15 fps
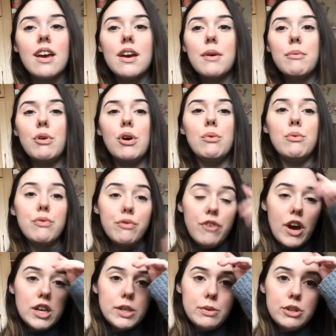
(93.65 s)
But
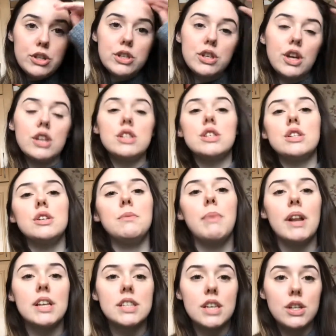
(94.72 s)
first we're just going to do
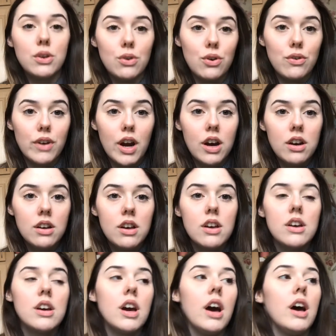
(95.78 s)
Bella Senora.
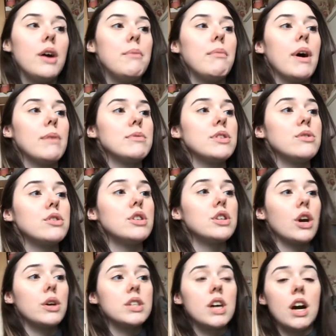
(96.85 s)
I'm still going to go
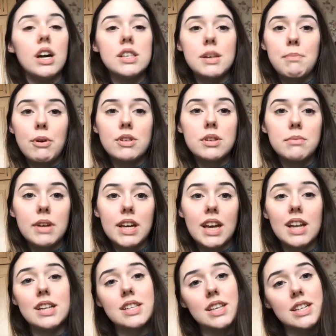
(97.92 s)
as high as I possibly can
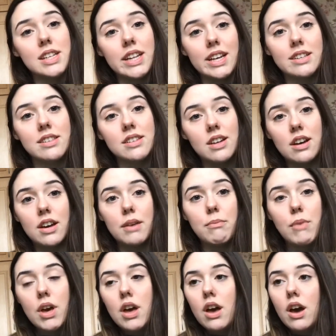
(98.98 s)
as I did last time,
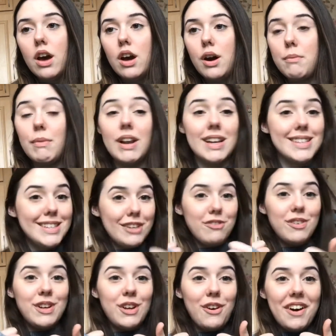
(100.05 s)
and let's see if we
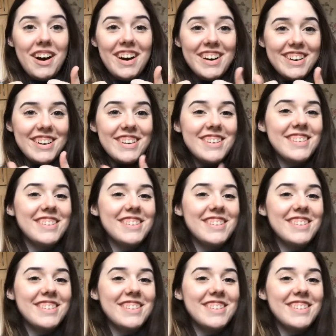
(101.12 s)
can go higher.